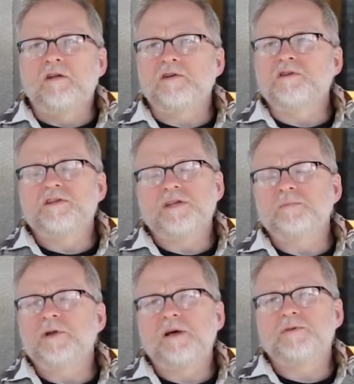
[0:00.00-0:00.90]
Those could
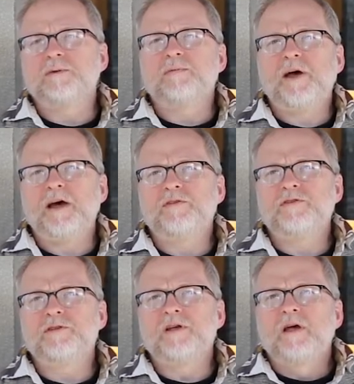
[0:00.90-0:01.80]
sometimes be
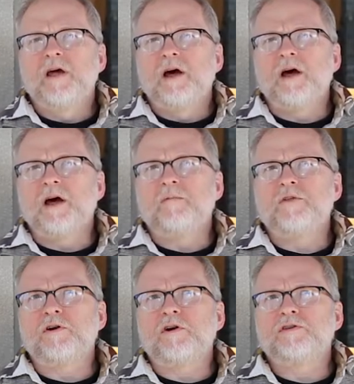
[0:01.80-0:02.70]
pathogens, but
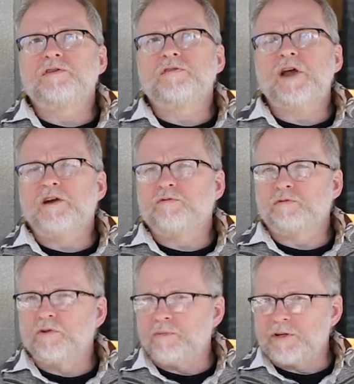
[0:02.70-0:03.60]
they're also
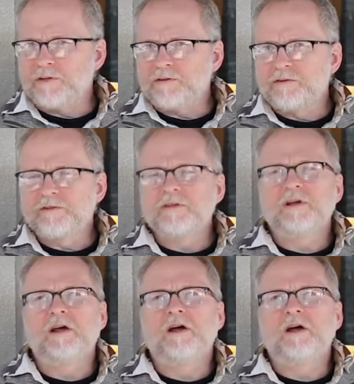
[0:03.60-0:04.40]
natural commensals.